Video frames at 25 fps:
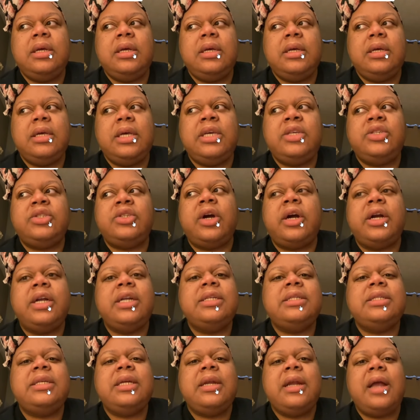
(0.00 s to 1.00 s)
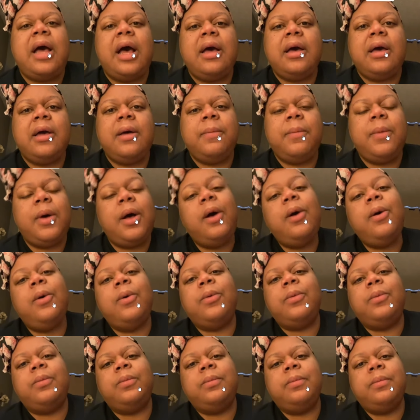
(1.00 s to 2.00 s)
he started to not come
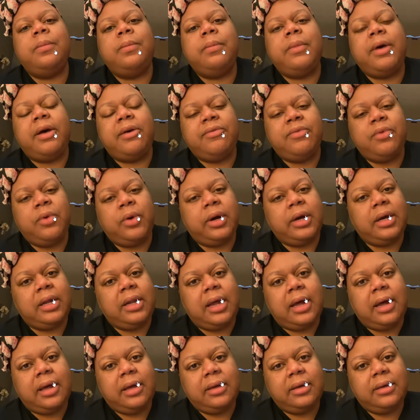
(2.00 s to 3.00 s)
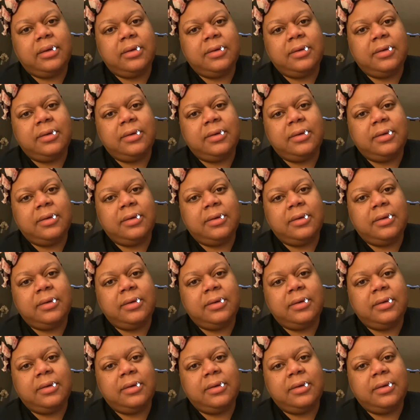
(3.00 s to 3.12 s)
home by four o'clock.